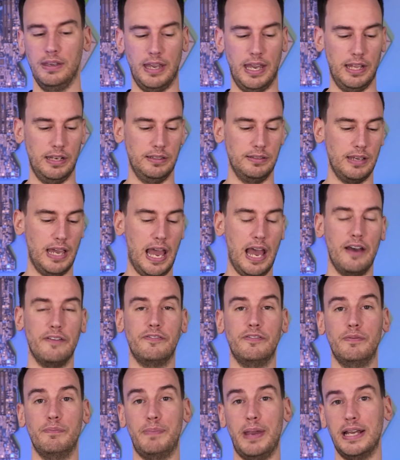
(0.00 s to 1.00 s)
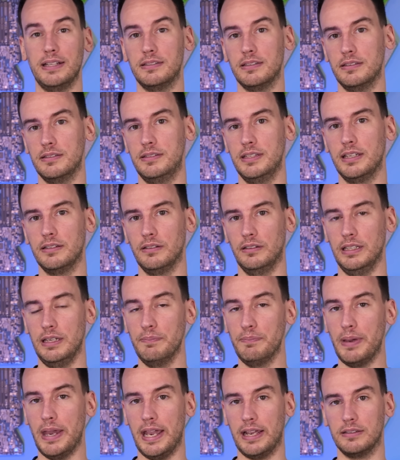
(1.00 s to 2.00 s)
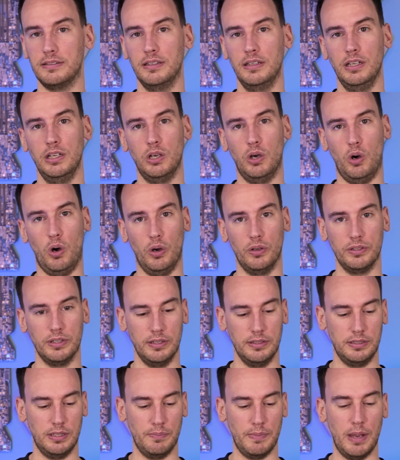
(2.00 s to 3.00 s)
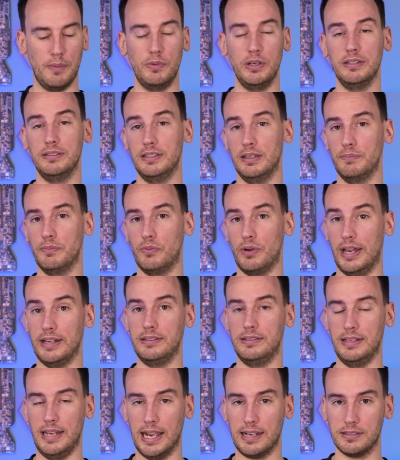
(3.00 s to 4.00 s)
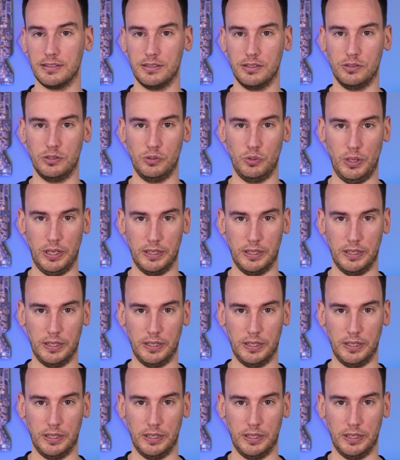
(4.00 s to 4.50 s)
and have bad signal impact on the memory DIMM right next to